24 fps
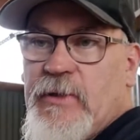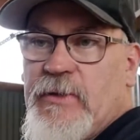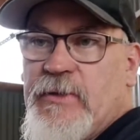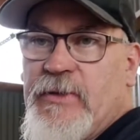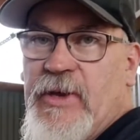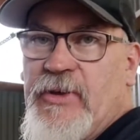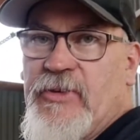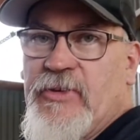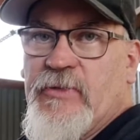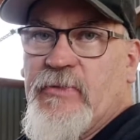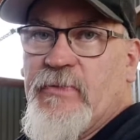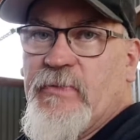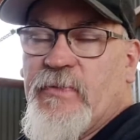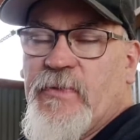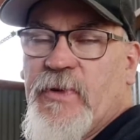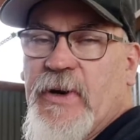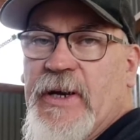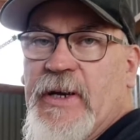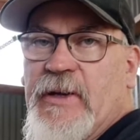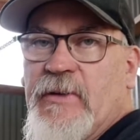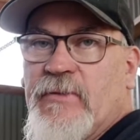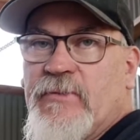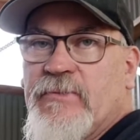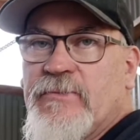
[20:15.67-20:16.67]
decent
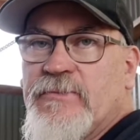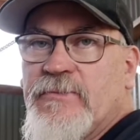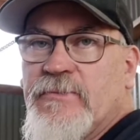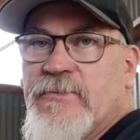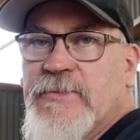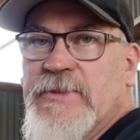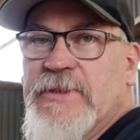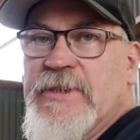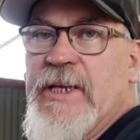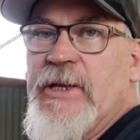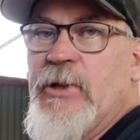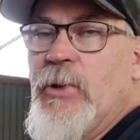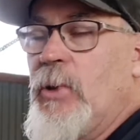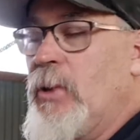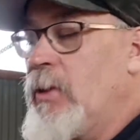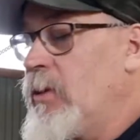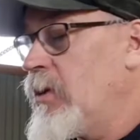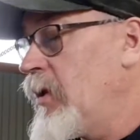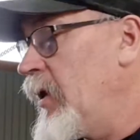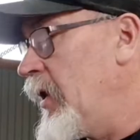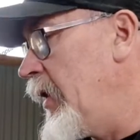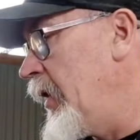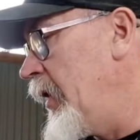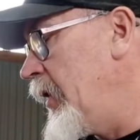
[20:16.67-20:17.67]
freaking steel
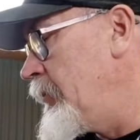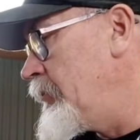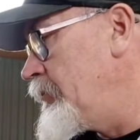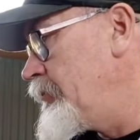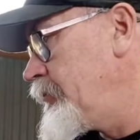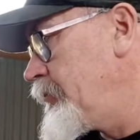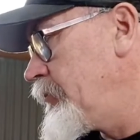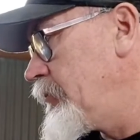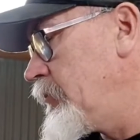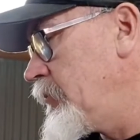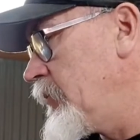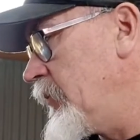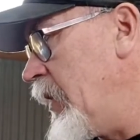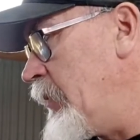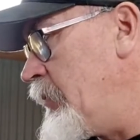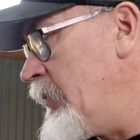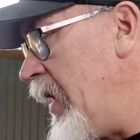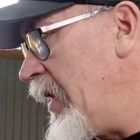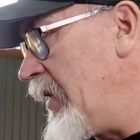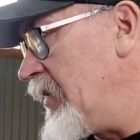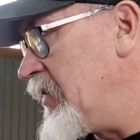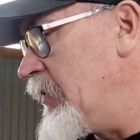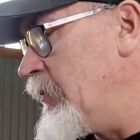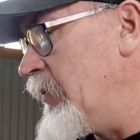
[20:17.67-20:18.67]
um, and
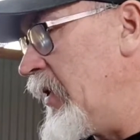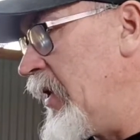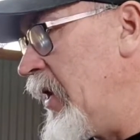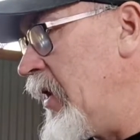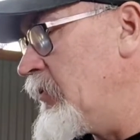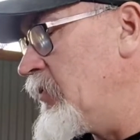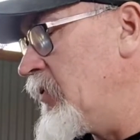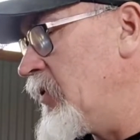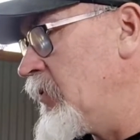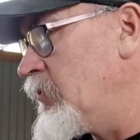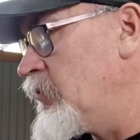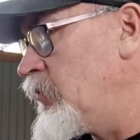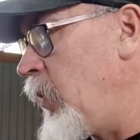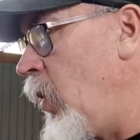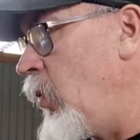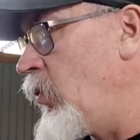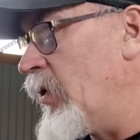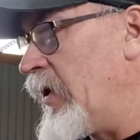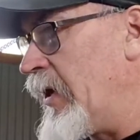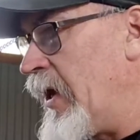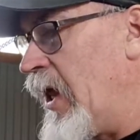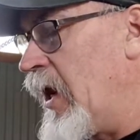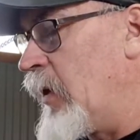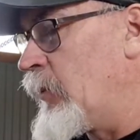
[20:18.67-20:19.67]
make something up to
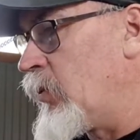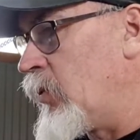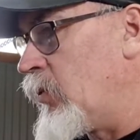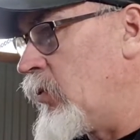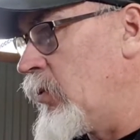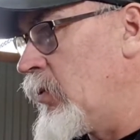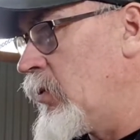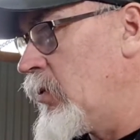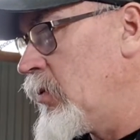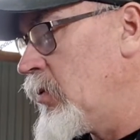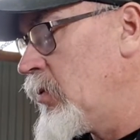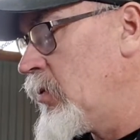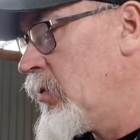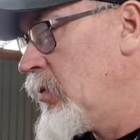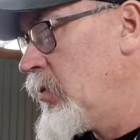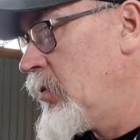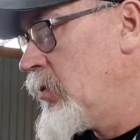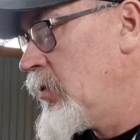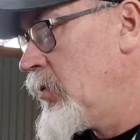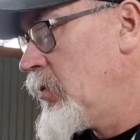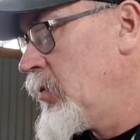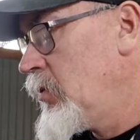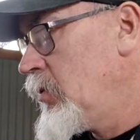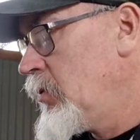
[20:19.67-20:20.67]
hold a caliper in.
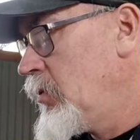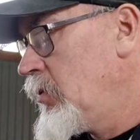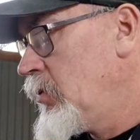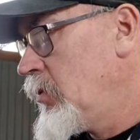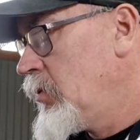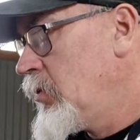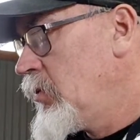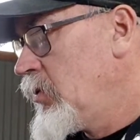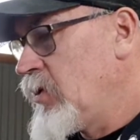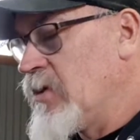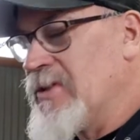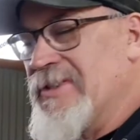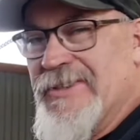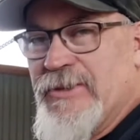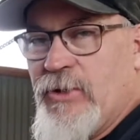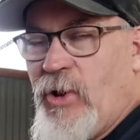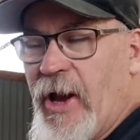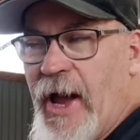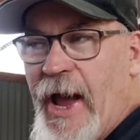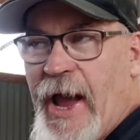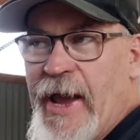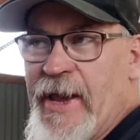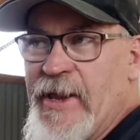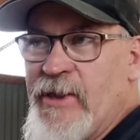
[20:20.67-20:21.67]
Because
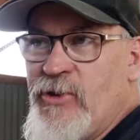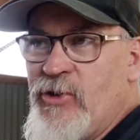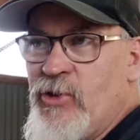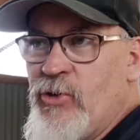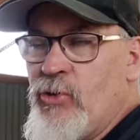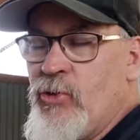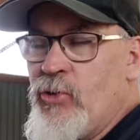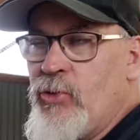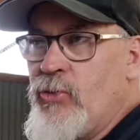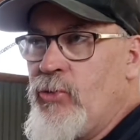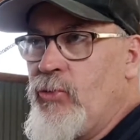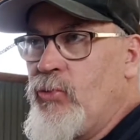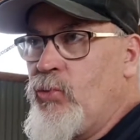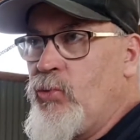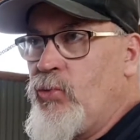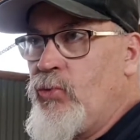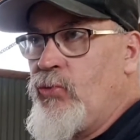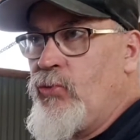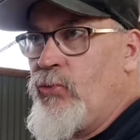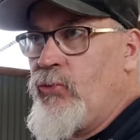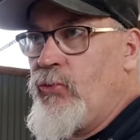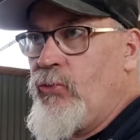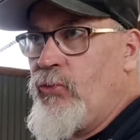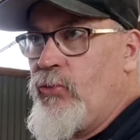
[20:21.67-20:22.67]
like
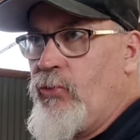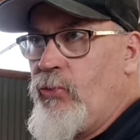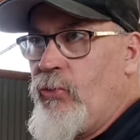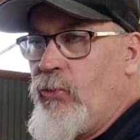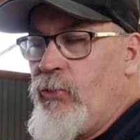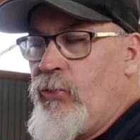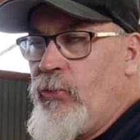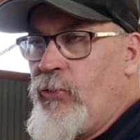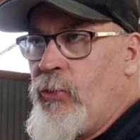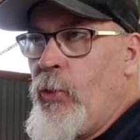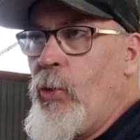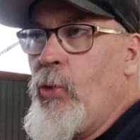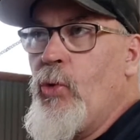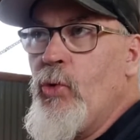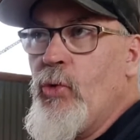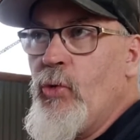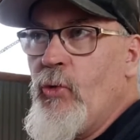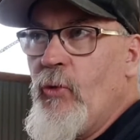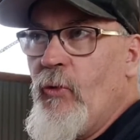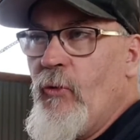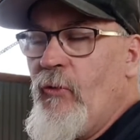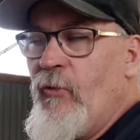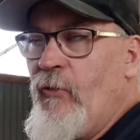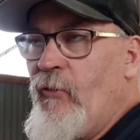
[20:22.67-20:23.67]
AU2
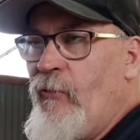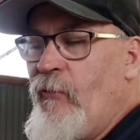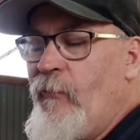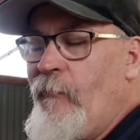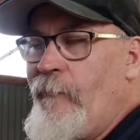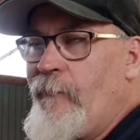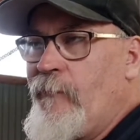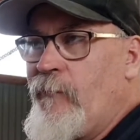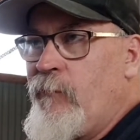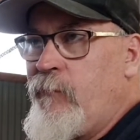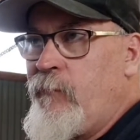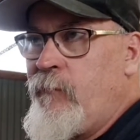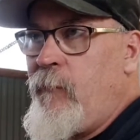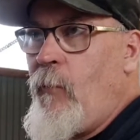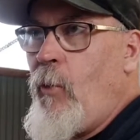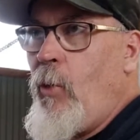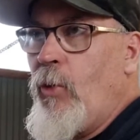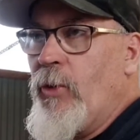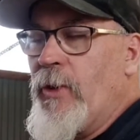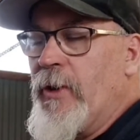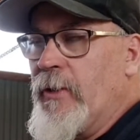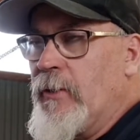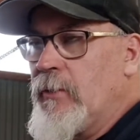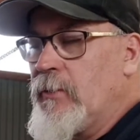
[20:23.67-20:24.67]

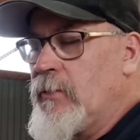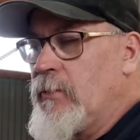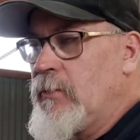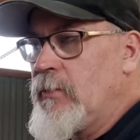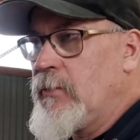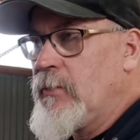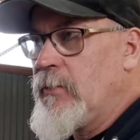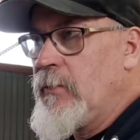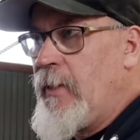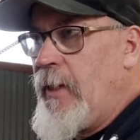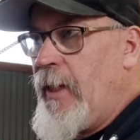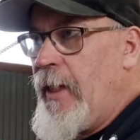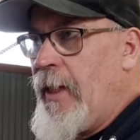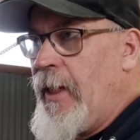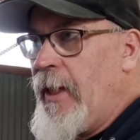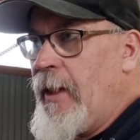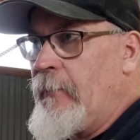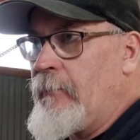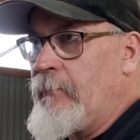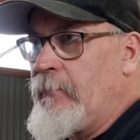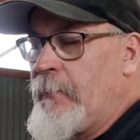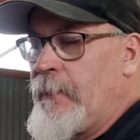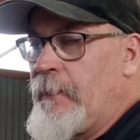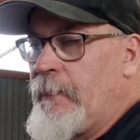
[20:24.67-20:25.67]
Ford
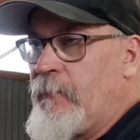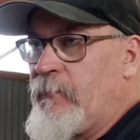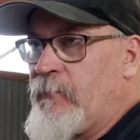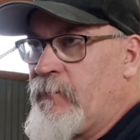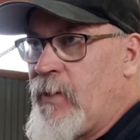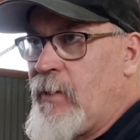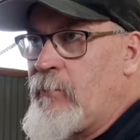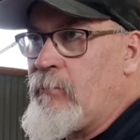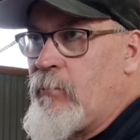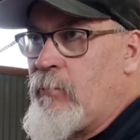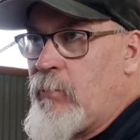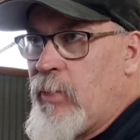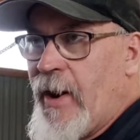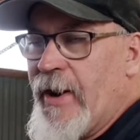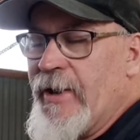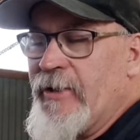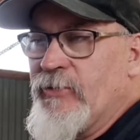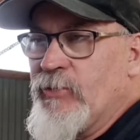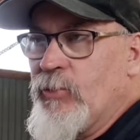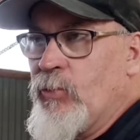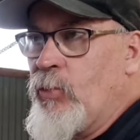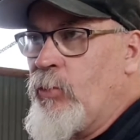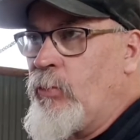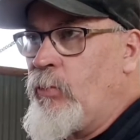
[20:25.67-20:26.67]
um, front
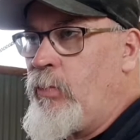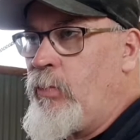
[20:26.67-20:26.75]
brakes or